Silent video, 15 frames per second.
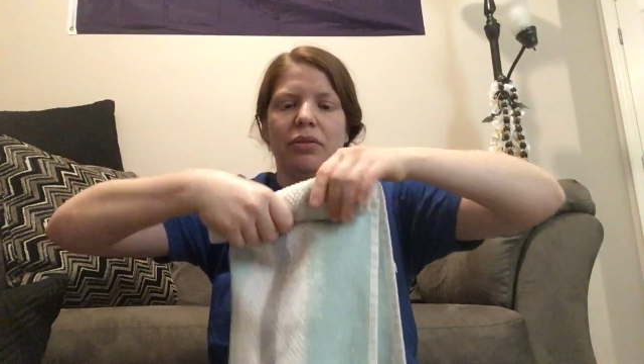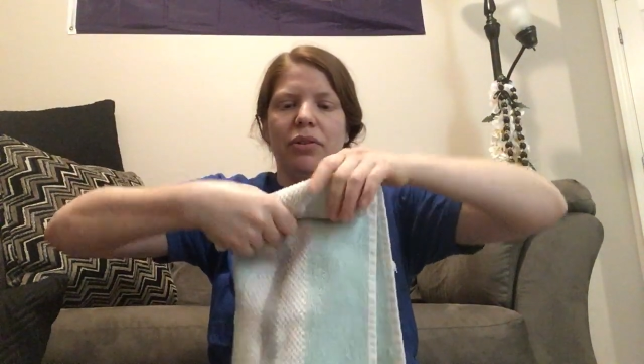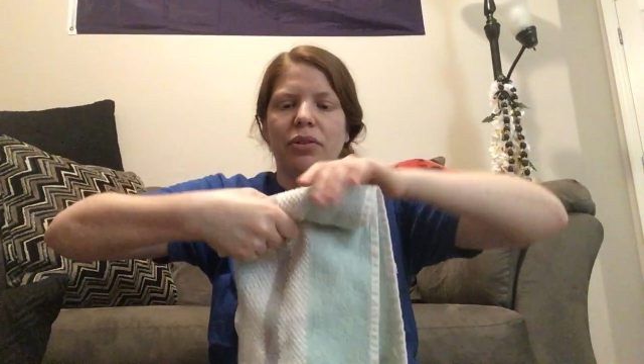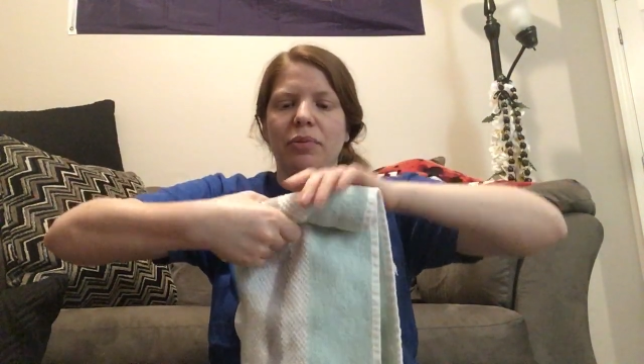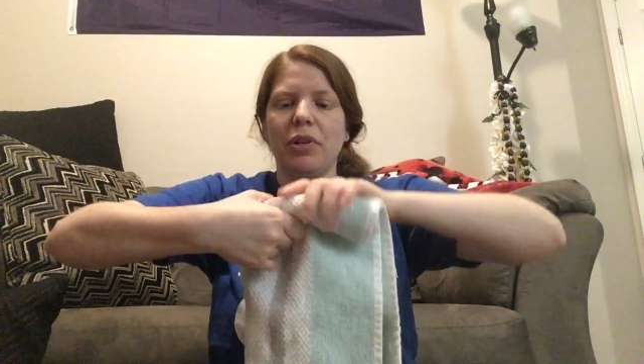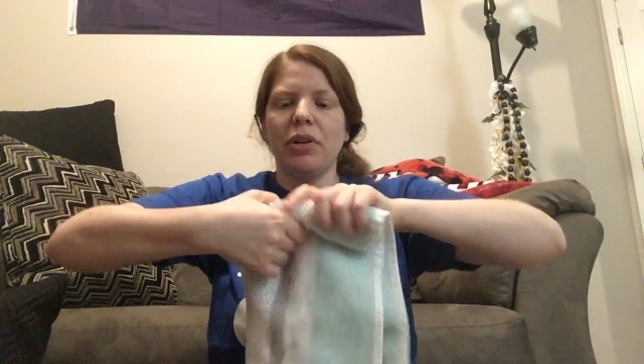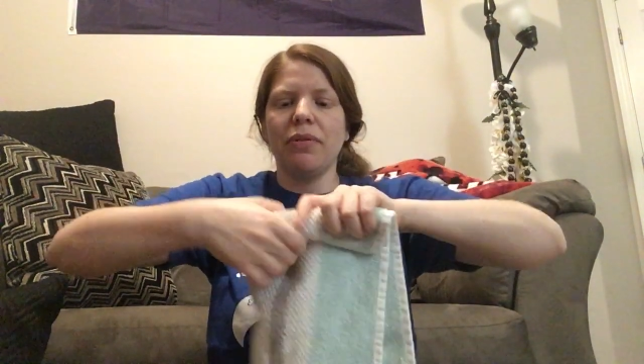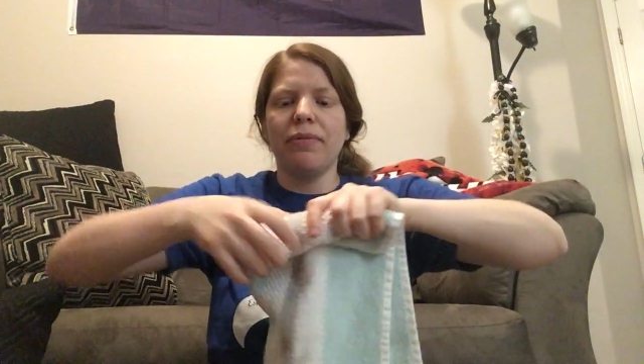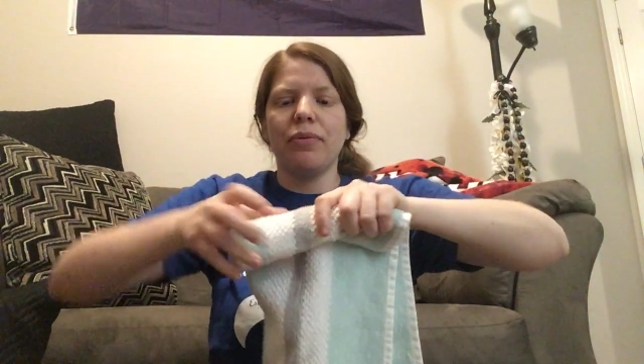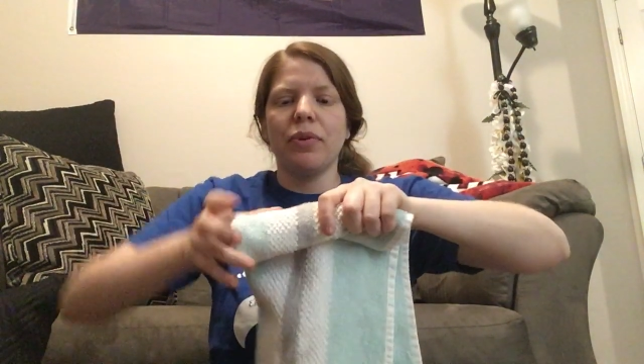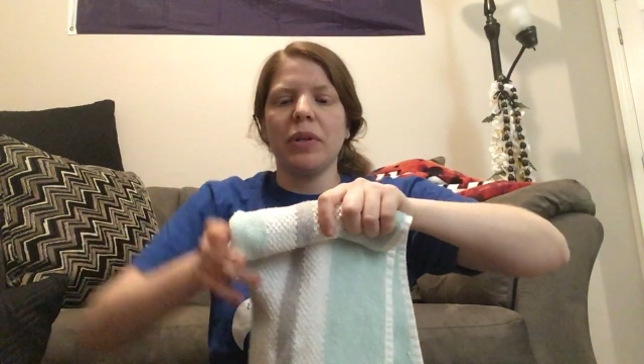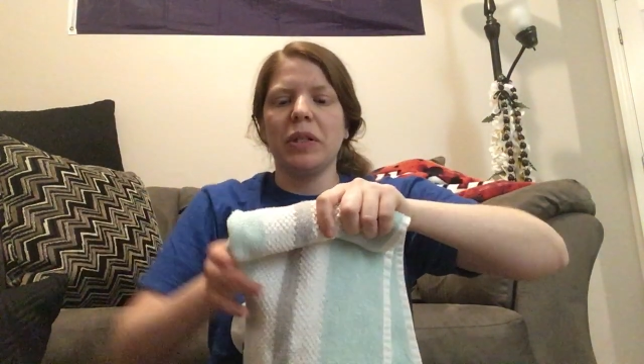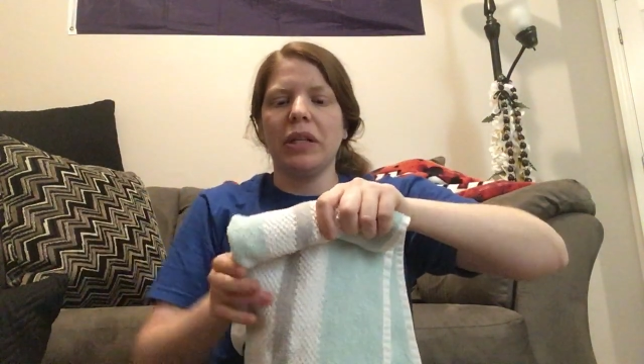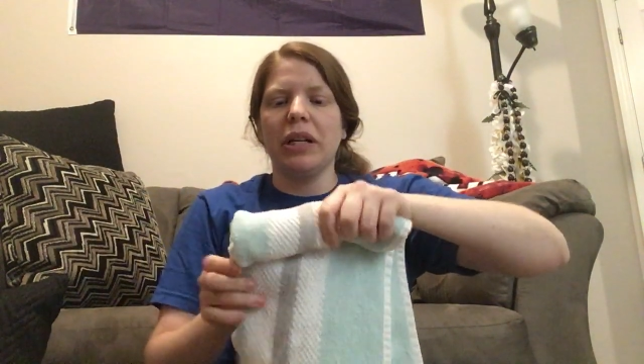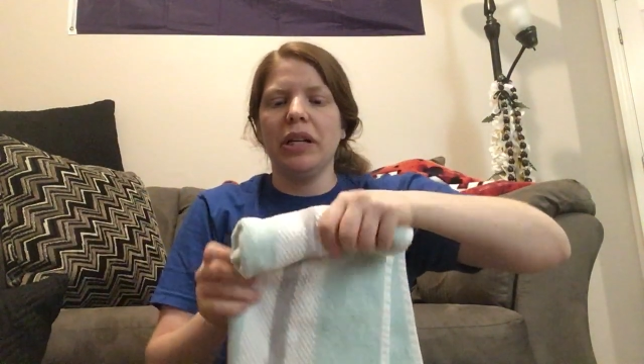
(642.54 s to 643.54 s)
3 or
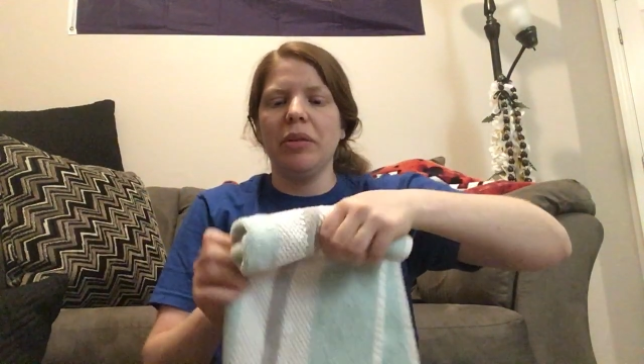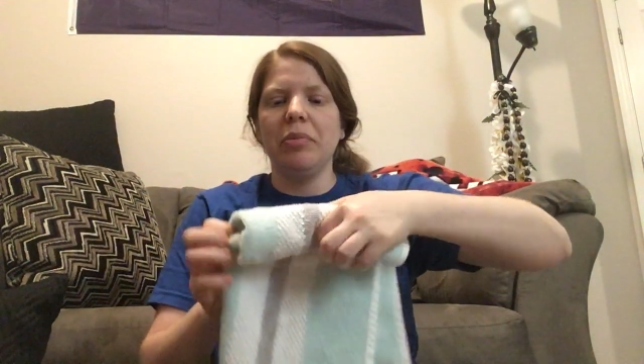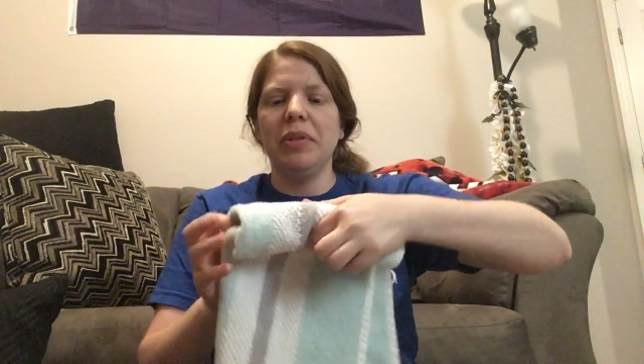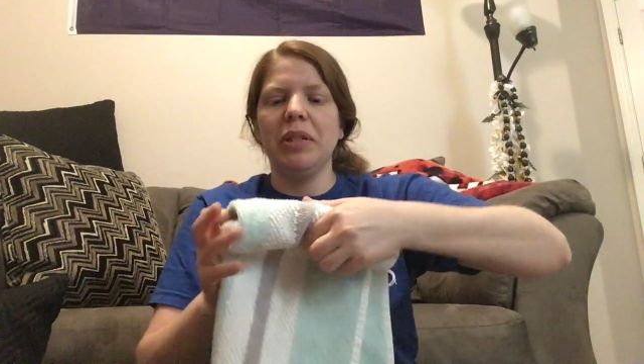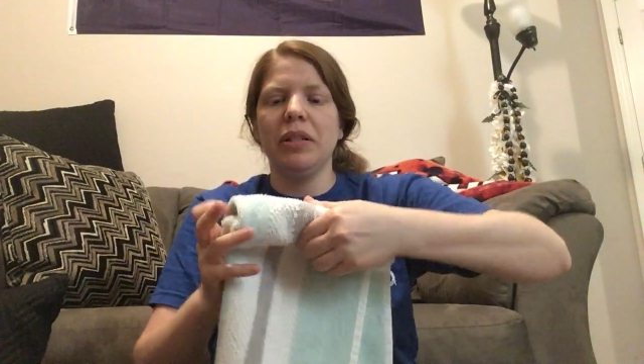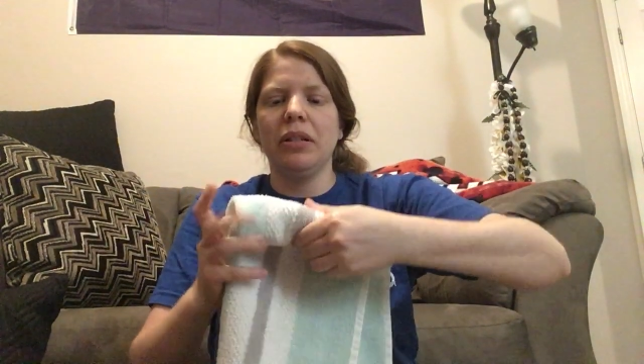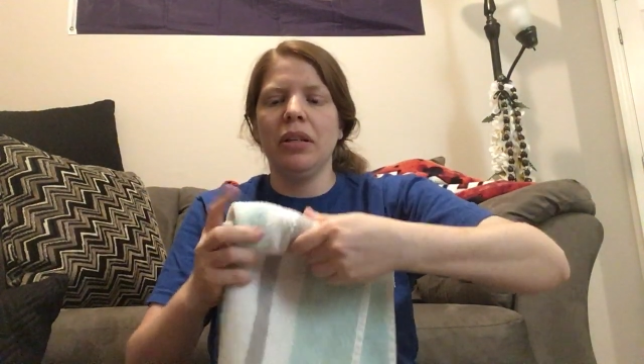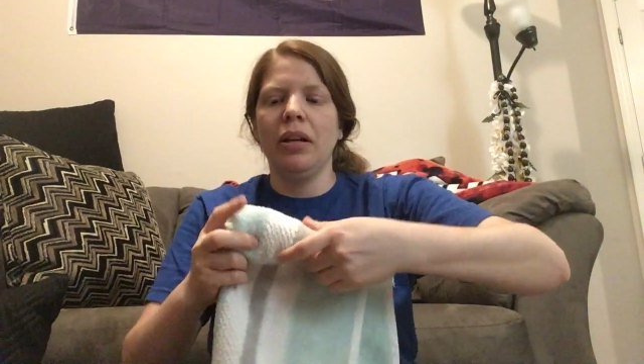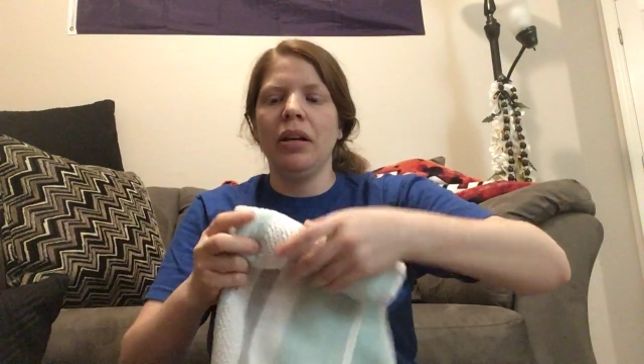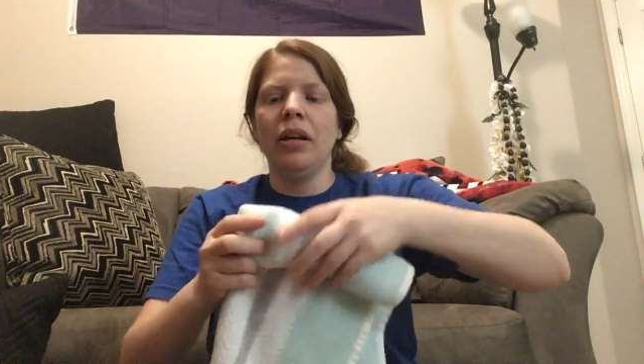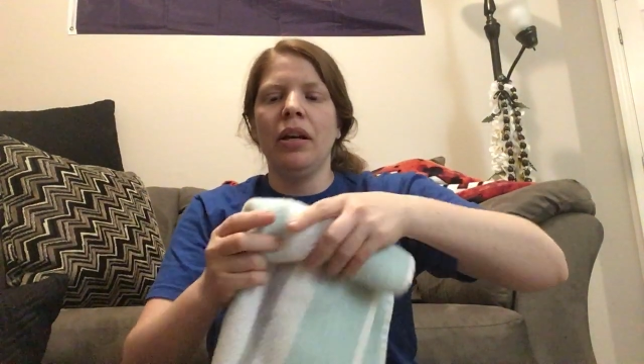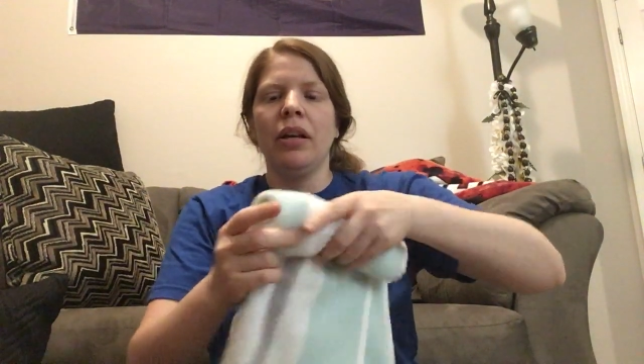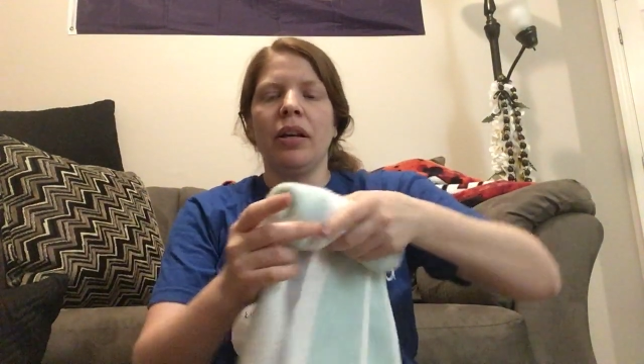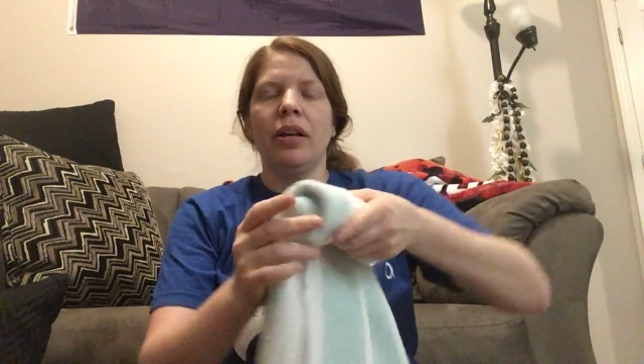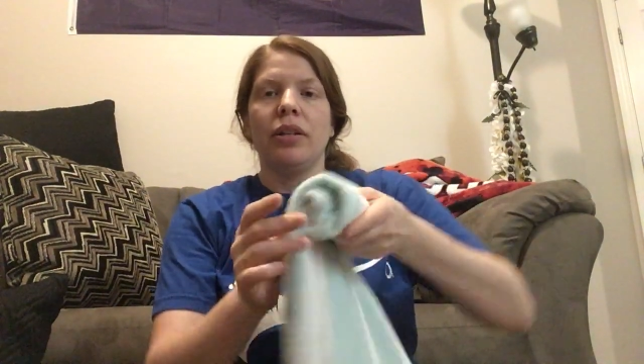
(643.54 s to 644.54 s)
4 times
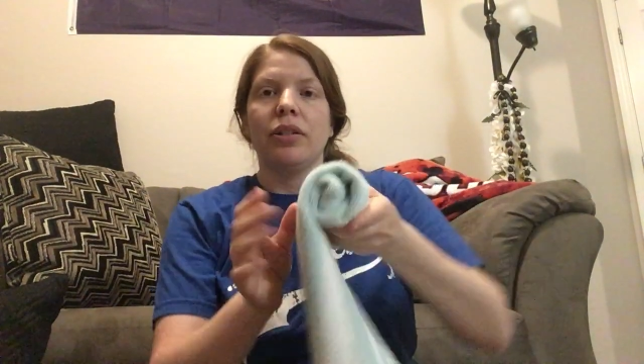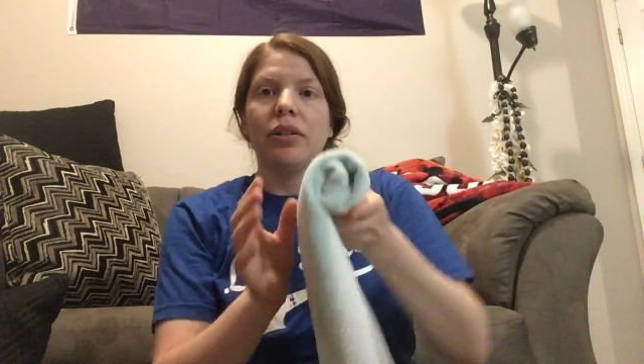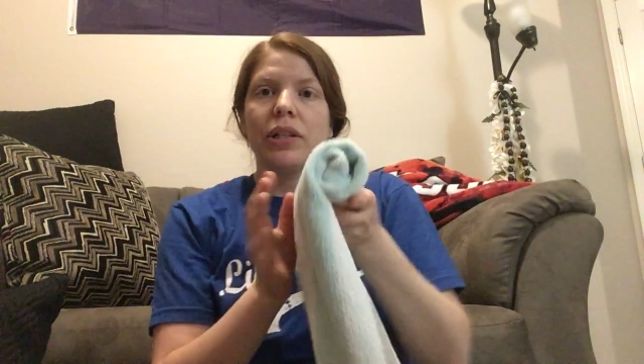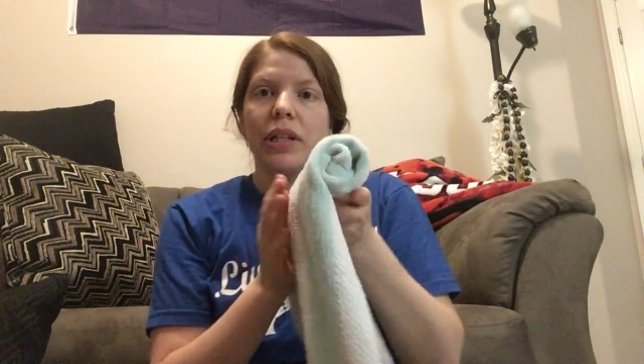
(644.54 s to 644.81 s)
so